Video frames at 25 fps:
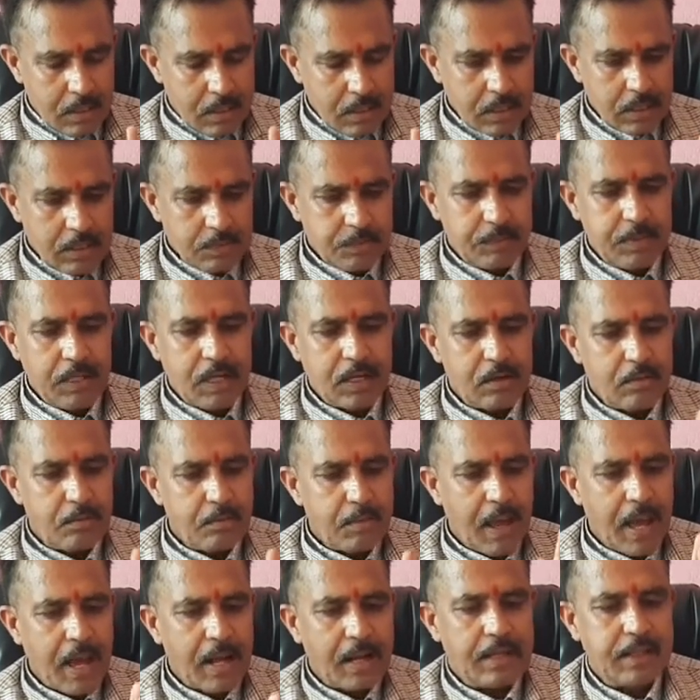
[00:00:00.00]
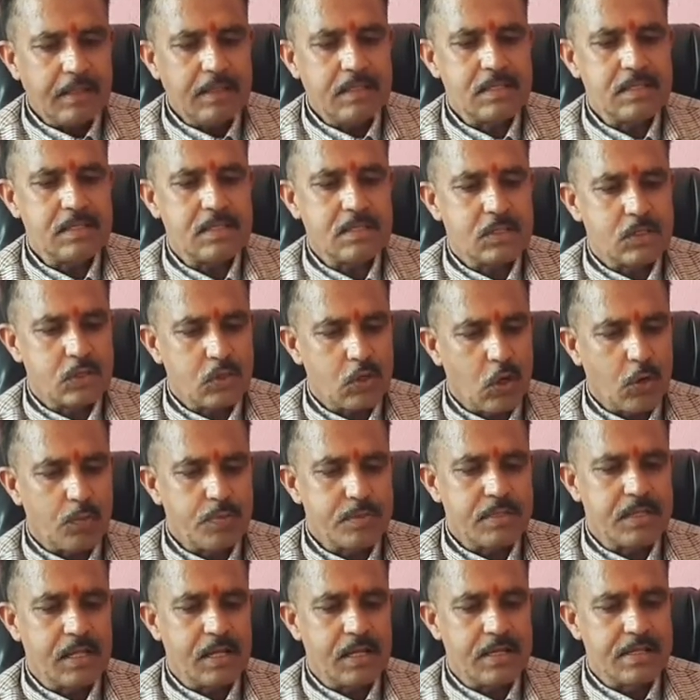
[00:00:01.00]
if their valence
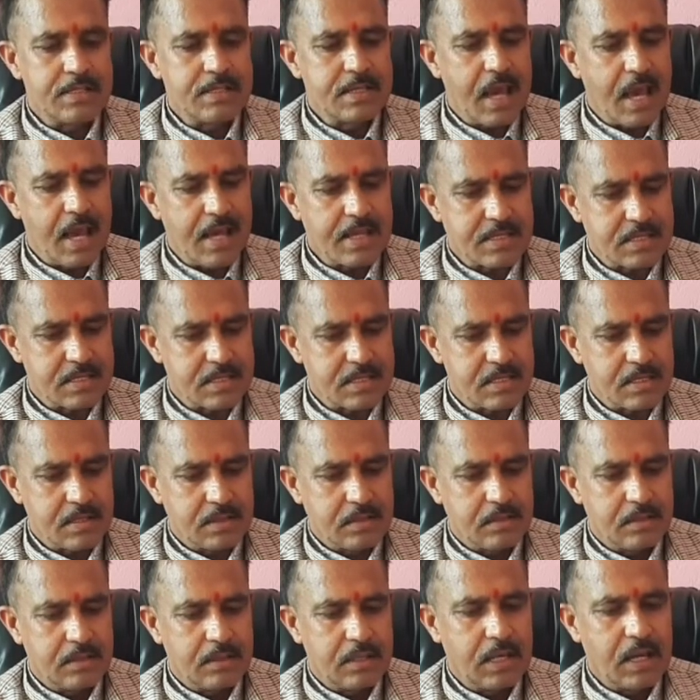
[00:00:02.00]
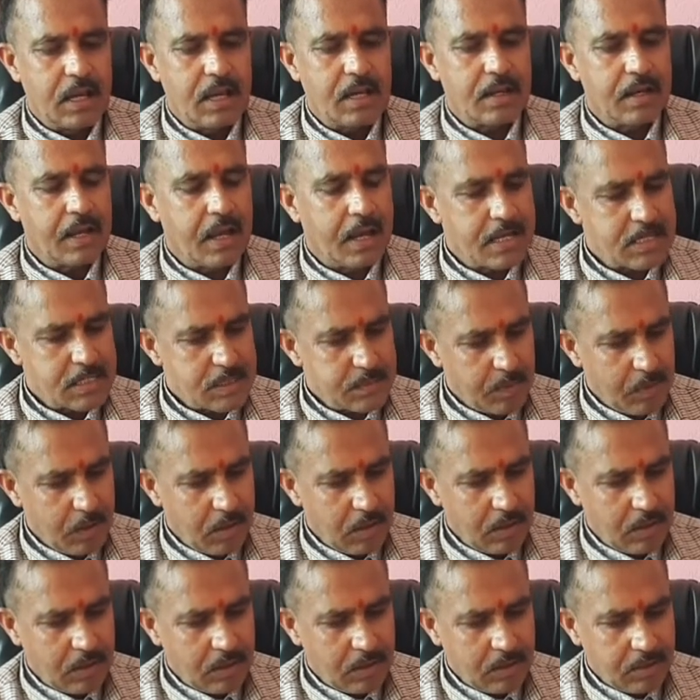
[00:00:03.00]
subset is S, they are S
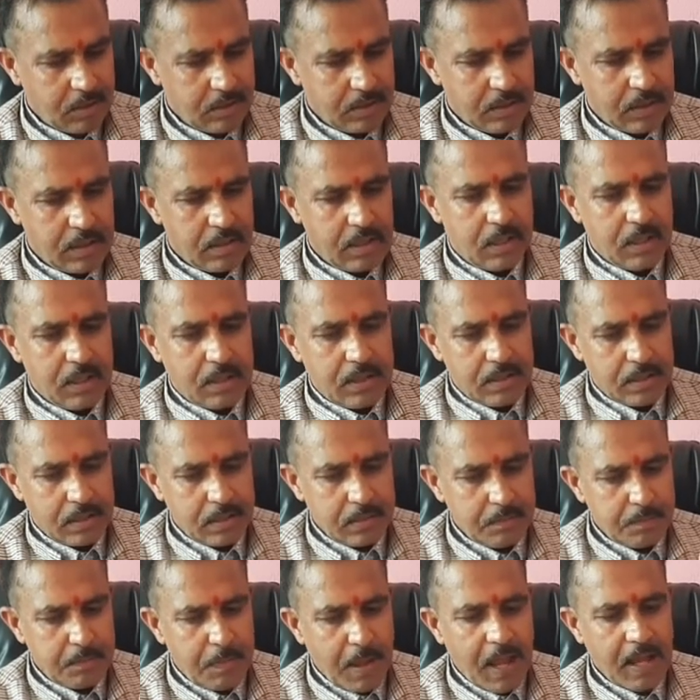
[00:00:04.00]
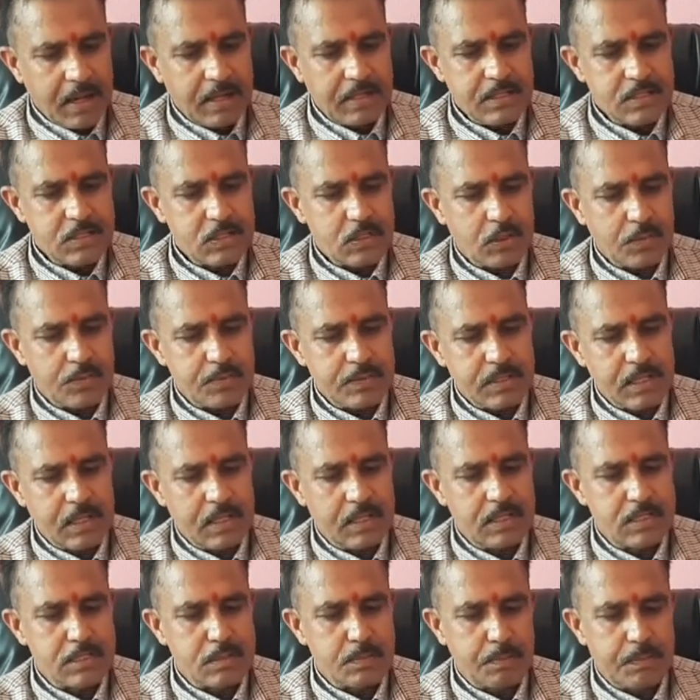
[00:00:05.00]
block. if valence
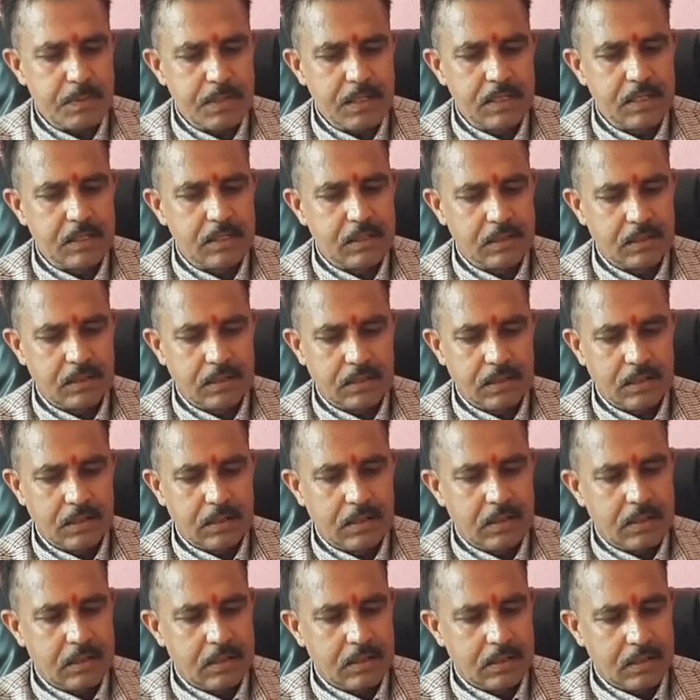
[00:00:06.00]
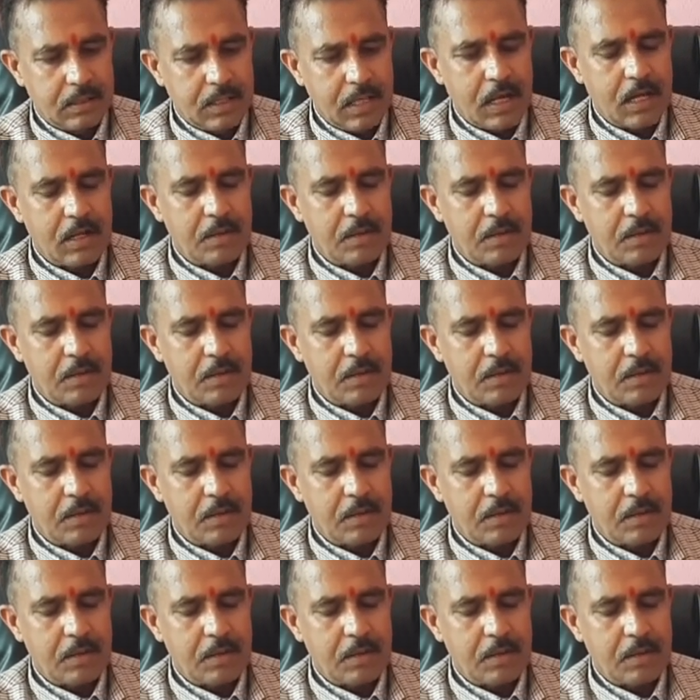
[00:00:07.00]
subshell is P, they